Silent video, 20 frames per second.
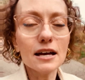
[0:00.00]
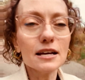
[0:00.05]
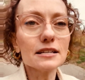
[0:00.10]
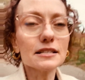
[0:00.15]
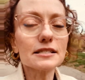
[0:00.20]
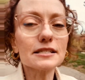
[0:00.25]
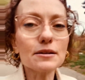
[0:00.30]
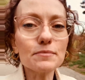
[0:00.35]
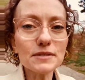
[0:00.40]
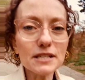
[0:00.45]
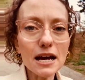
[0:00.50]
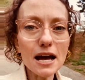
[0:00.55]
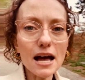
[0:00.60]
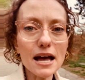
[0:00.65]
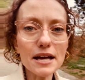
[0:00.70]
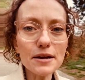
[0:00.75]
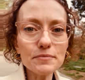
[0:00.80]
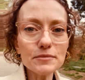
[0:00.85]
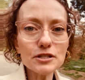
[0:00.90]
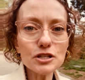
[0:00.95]

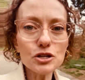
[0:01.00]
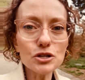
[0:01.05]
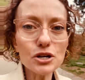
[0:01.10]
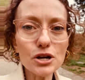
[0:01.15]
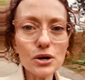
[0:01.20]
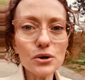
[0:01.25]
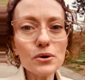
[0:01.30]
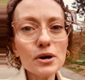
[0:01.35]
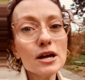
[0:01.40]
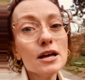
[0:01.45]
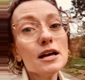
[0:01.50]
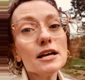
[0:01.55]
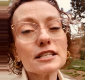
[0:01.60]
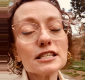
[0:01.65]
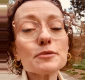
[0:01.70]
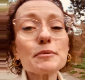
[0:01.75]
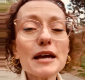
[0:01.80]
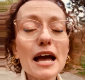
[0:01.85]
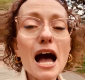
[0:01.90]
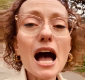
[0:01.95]
sometimes, you know,
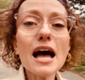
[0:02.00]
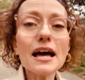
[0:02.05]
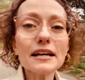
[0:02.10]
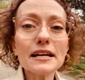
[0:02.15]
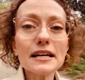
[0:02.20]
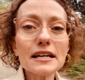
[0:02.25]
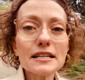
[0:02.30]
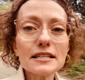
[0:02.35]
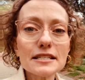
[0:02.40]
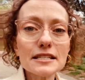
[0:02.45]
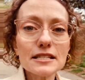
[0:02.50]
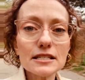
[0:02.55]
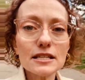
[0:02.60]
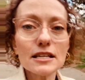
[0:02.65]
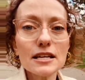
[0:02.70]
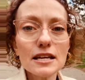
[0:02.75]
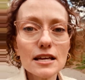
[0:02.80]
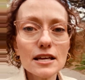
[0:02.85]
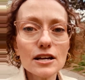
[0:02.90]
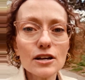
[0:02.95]
to be honest,
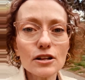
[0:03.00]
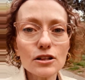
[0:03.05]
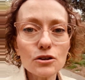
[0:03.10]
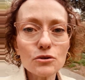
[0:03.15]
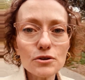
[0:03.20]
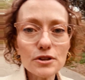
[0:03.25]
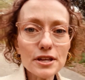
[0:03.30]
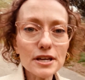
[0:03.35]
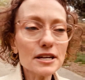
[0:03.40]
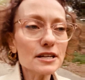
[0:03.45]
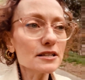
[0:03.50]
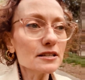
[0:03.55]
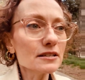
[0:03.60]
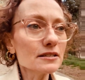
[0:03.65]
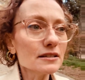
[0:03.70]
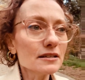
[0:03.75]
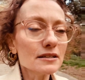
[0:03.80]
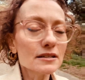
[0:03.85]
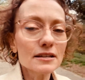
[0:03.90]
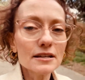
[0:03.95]
clothing
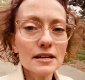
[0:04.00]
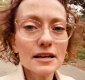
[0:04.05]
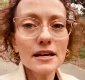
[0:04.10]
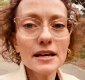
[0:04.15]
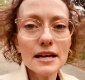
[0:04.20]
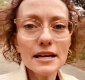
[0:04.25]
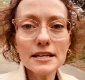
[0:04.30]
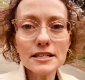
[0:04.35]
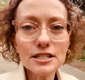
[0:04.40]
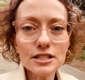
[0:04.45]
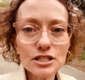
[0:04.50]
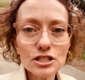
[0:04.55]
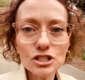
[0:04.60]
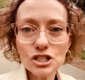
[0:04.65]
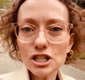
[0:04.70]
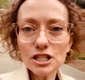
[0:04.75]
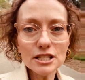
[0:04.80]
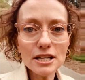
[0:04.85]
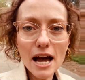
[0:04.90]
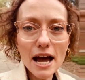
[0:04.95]
is
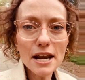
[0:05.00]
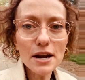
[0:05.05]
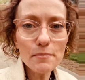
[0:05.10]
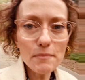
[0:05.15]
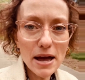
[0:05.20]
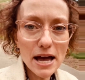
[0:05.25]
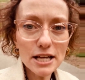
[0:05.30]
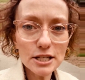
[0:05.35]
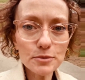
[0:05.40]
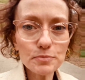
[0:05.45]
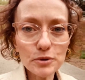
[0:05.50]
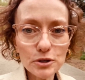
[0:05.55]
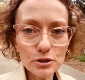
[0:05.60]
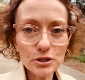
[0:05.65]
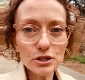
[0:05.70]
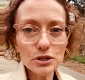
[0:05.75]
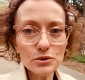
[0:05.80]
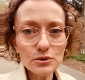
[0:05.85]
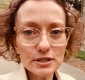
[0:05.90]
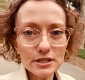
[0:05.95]
just kind of mass
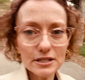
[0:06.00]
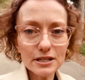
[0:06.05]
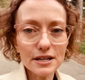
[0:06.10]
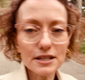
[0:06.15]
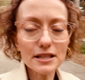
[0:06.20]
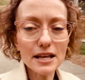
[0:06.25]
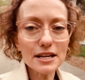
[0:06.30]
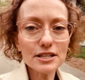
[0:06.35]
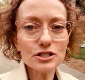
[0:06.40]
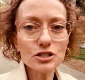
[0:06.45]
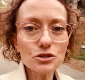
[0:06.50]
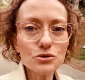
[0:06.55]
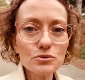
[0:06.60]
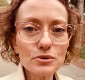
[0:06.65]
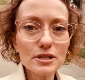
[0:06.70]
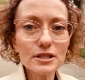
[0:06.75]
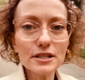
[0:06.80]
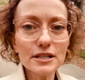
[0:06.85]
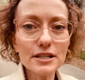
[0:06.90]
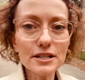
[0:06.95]
produced unless you
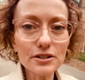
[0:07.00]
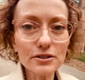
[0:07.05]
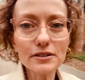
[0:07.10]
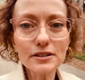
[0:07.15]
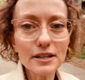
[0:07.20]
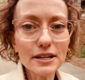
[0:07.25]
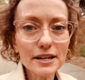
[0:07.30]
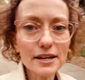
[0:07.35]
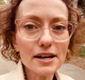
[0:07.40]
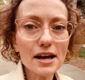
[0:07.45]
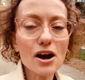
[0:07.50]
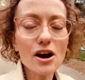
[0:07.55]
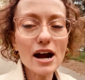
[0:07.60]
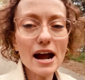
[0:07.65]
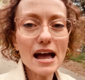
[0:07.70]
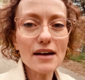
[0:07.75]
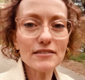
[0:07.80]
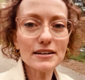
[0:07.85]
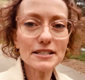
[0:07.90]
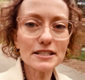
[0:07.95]
literally are
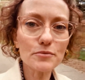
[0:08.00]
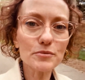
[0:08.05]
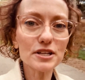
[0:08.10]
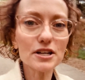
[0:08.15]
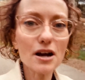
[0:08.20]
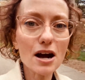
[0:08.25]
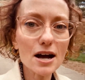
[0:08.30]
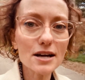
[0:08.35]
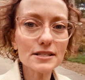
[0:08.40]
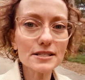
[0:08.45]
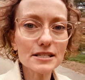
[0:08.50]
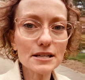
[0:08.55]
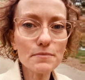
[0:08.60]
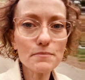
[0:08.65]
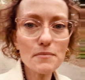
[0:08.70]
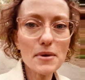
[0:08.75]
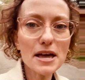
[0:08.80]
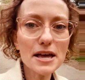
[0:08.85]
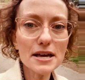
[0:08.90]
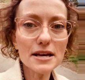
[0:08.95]
having someone custom
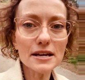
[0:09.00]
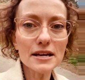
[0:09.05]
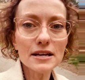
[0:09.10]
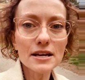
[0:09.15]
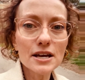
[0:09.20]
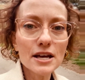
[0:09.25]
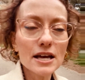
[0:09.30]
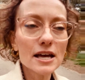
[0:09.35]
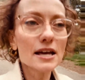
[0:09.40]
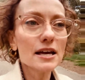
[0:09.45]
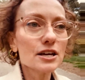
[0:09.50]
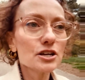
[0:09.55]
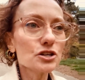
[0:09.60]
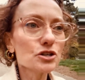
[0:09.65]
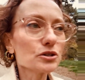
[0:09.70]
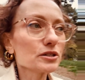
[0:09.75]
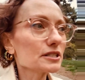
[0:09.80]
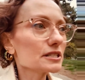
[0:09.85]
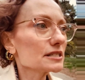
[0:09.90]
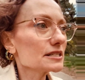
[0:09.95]
make
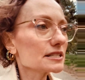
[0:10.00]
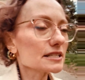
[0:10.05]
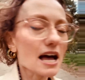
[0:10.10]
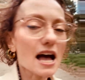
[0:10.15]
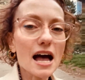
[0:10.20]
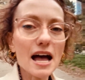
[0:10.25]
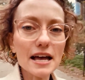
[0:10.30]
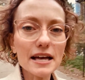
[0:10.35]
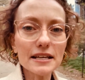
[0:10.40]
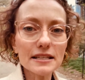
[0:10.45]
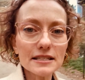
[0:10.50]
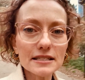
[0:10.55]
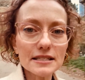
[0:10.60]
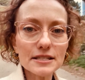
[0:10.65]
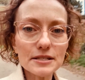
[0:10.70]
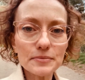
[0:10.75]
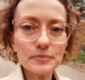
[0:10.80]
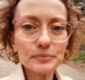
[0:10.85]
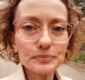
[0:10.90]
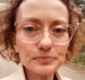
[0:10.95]
your designs